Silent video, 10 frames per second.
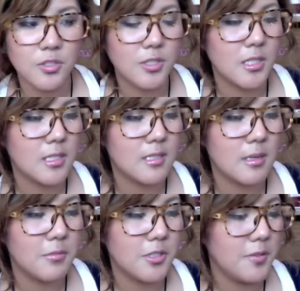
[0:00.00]
during the
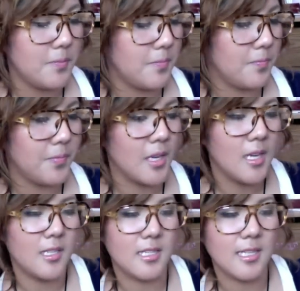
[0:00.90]
summer,
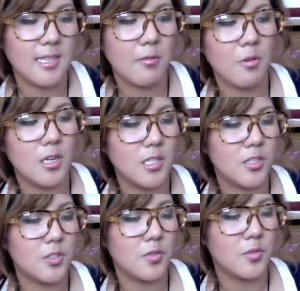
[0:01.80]
just because I wanted
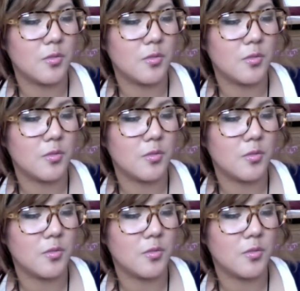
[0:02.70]
to